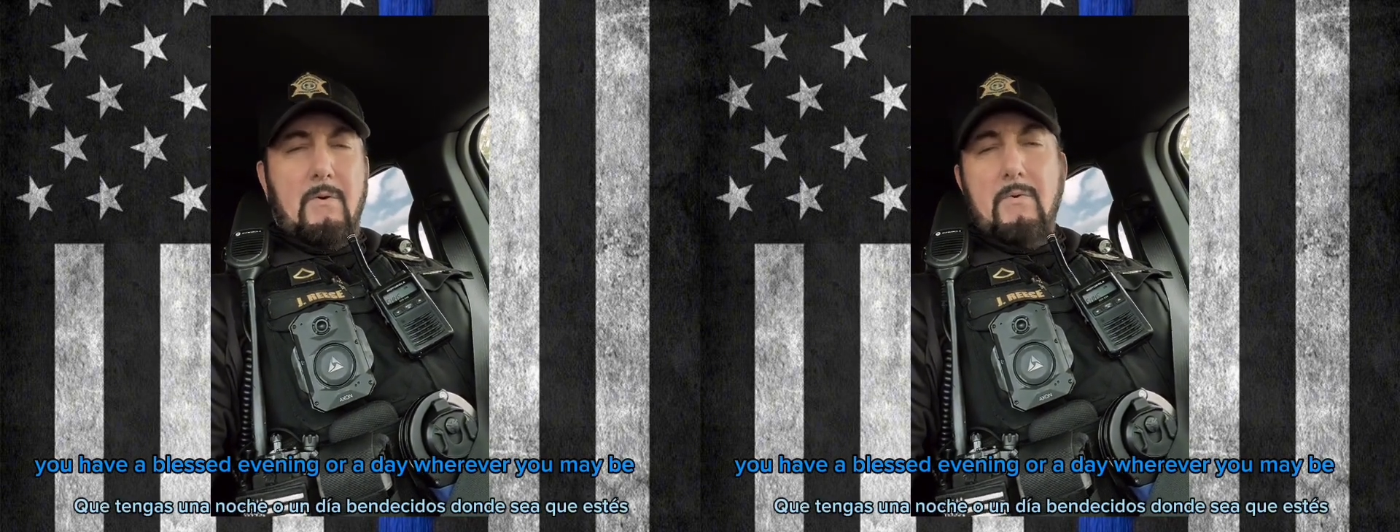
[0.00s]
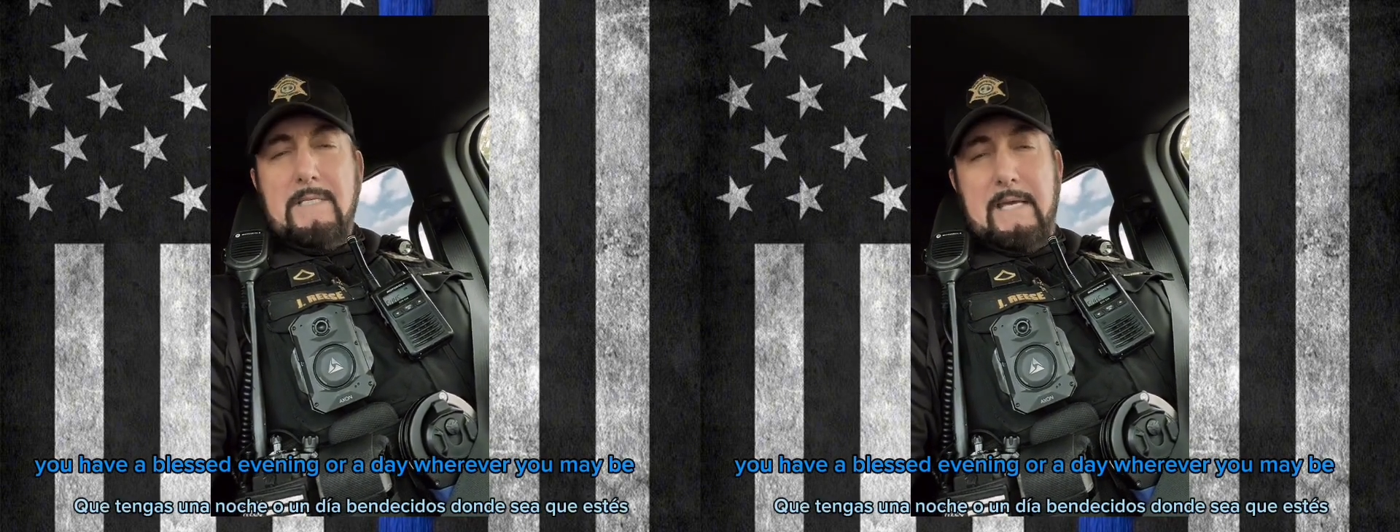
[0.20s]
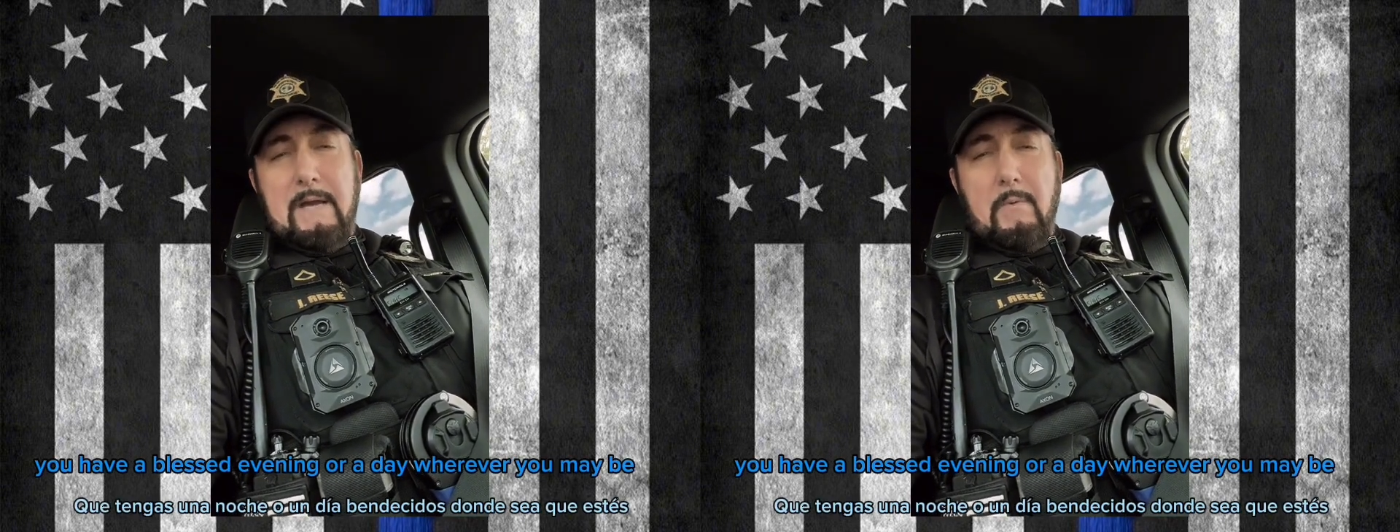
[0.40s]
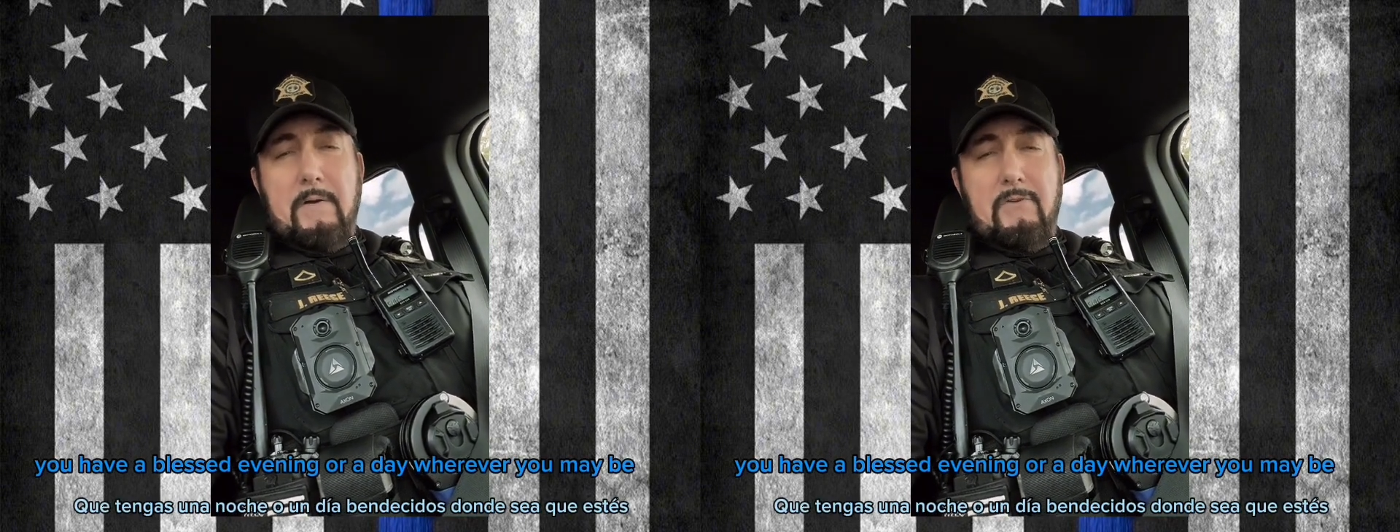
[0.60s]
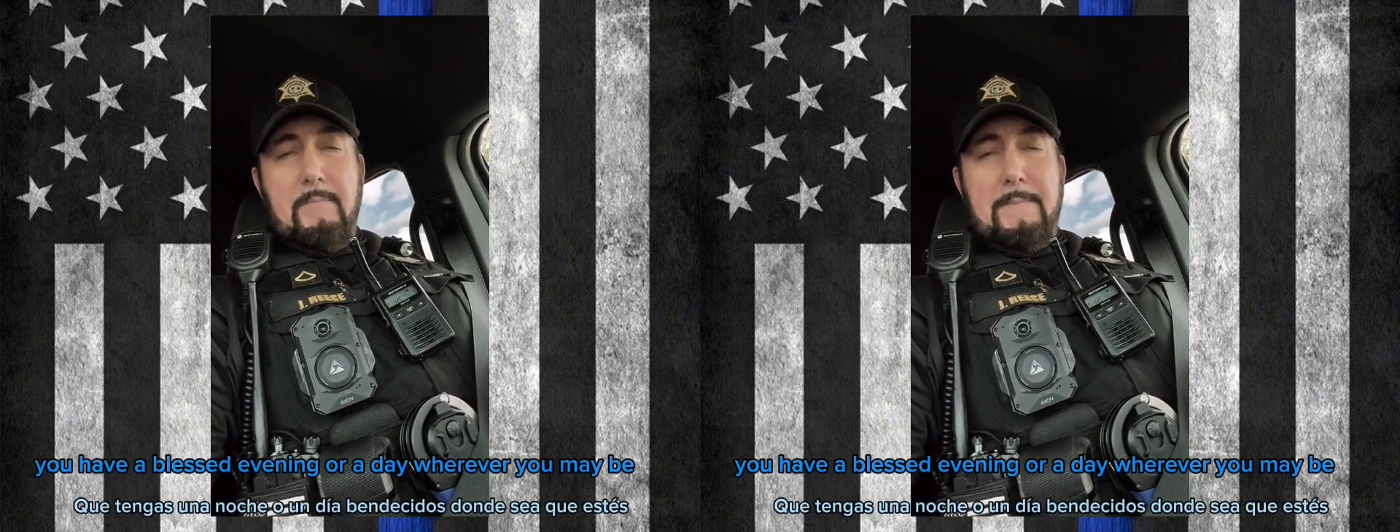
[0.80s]
or a day
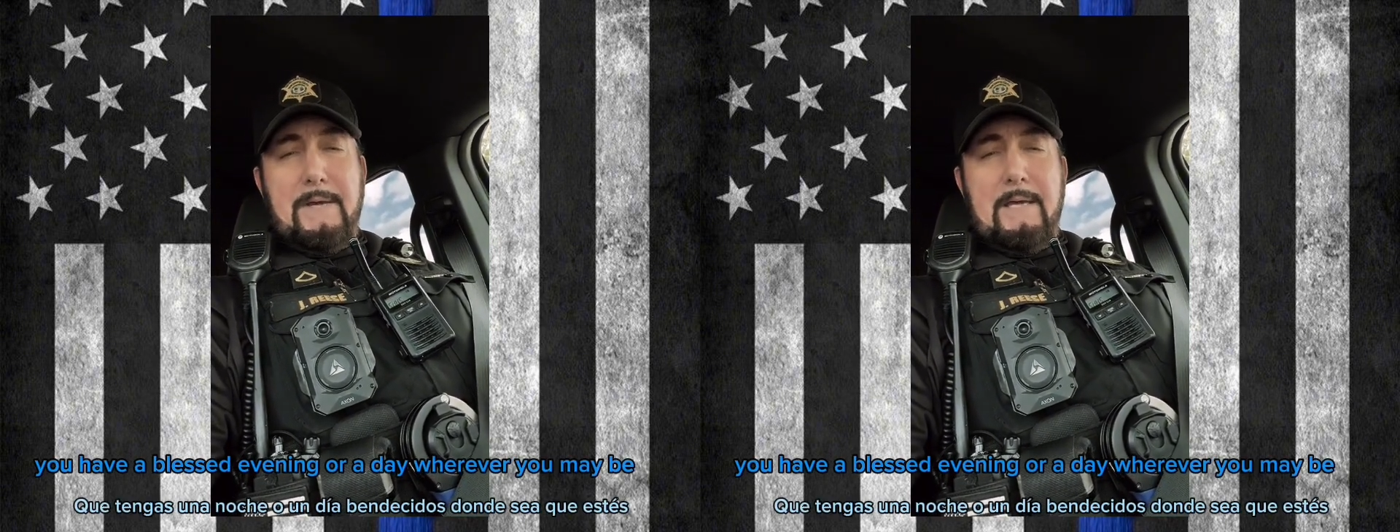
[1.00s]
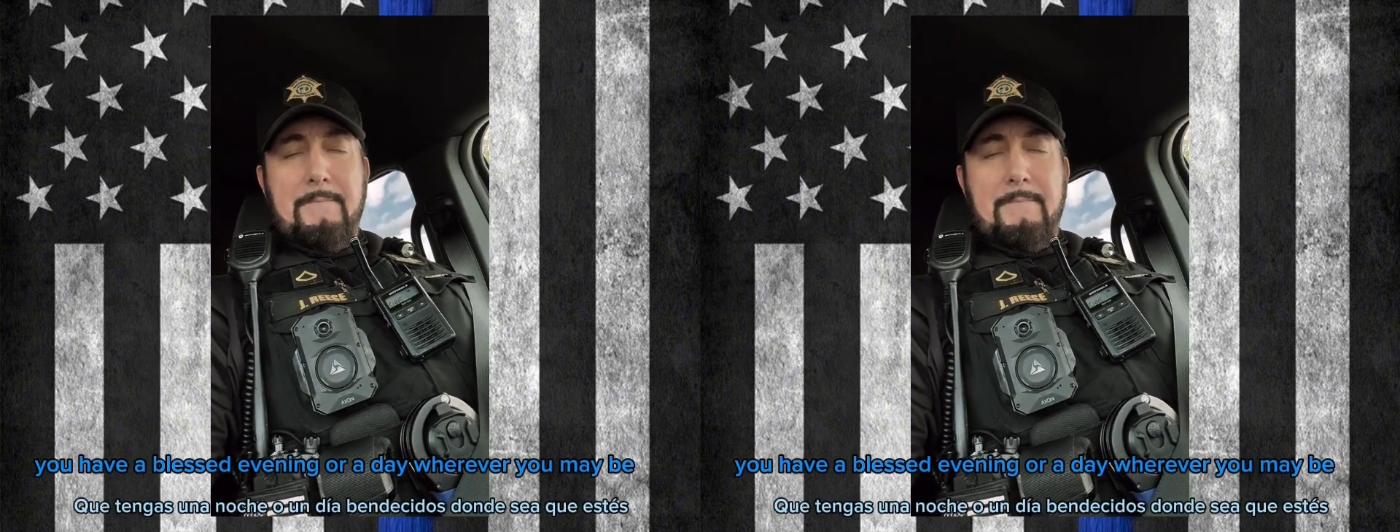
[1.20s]
wherever you may be.